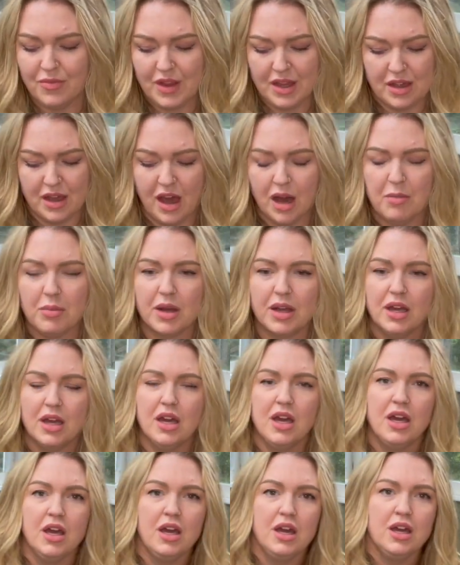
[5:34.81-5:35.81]
Yep.
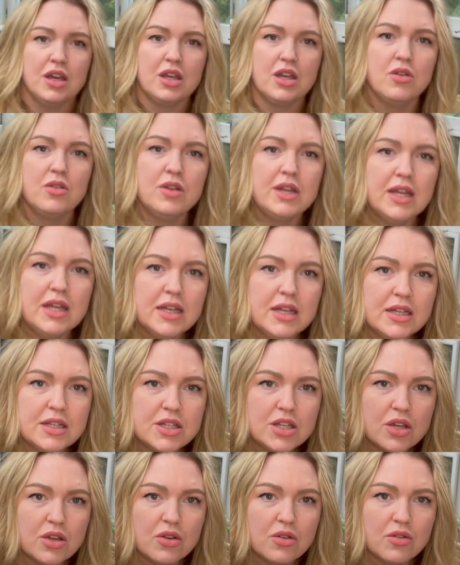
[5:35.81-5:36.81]
You needed
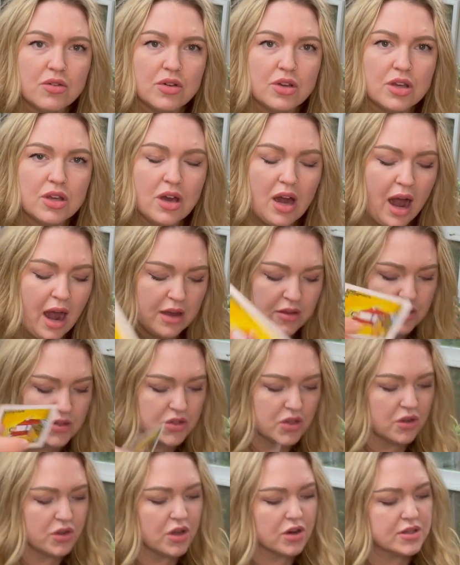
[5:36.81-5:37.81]
to,
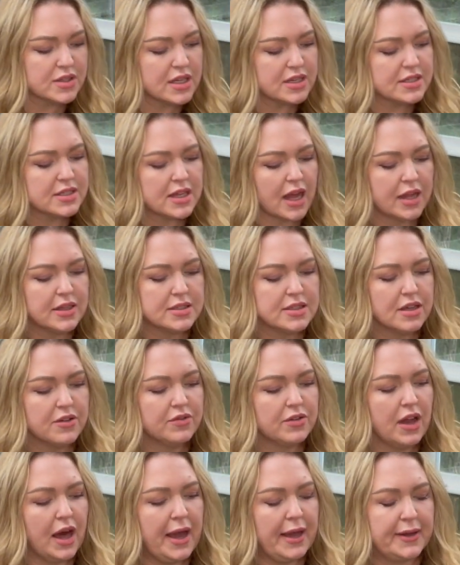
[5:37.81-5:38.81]
so there's a sense
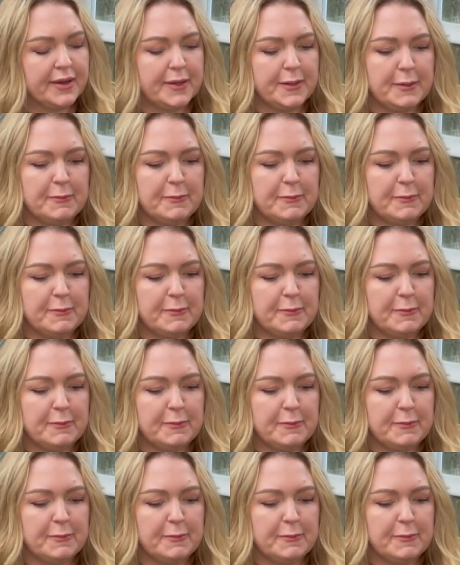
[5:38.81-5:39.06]
of like